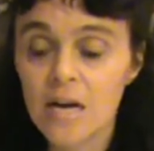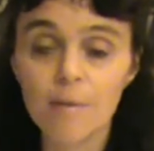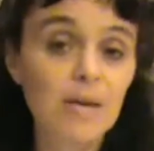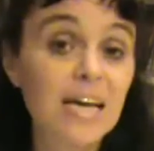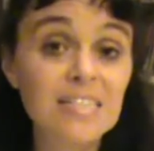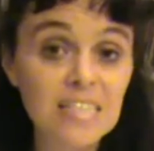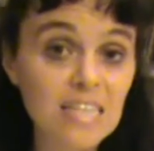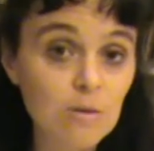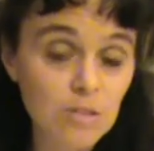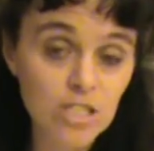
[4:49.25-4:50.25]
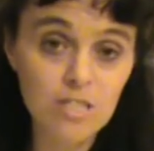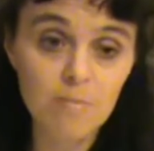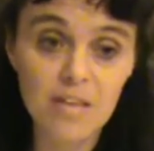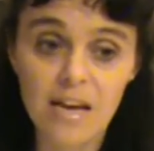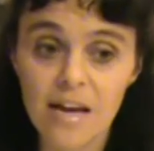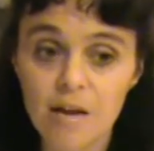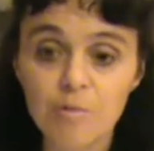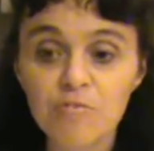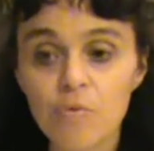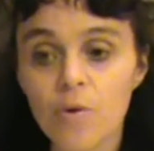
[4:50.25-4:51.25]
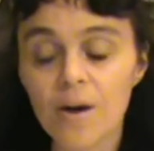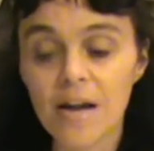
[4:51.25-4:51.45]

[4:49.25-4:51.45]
um, candida, which is something I had before,